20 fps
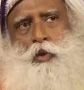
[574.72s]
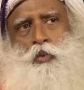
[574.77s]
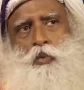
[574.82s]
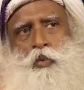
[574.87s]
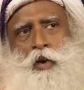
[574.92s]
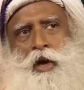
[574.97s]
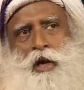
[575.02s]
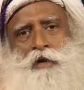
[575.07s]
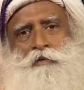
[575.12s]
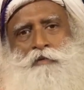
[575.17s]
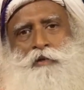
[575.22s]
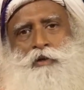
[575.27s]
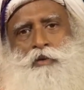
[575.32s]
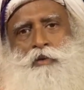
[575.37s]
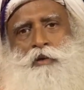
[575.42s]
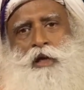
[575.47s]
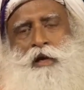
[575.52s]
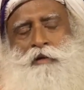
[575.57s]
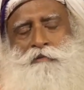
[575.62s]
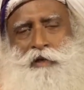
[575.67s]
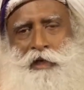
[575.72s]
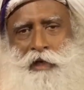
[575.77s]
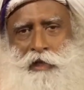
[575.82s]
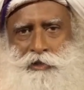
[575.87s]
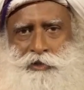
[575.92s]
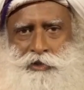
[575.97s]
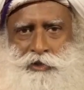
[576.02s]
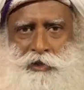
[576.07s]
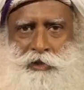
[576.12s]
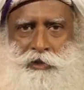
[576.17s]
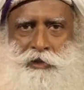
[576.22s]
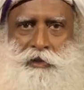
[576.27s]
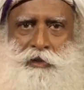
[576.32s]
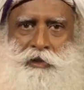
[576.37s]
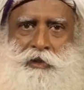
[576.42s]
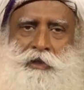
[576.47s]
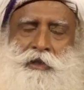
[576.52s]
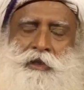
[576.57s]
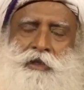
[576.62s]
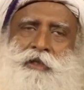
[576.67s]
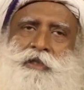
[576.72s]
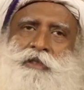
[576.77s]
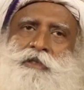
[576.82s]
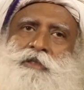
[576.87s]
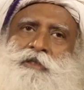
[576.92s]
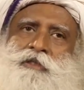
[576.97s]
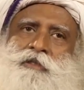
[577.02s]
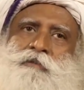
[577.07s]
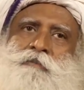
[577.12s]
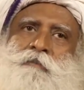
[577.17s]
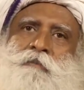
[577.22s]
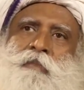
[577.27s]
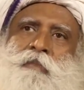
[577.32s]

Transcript: why we don't have an answer is,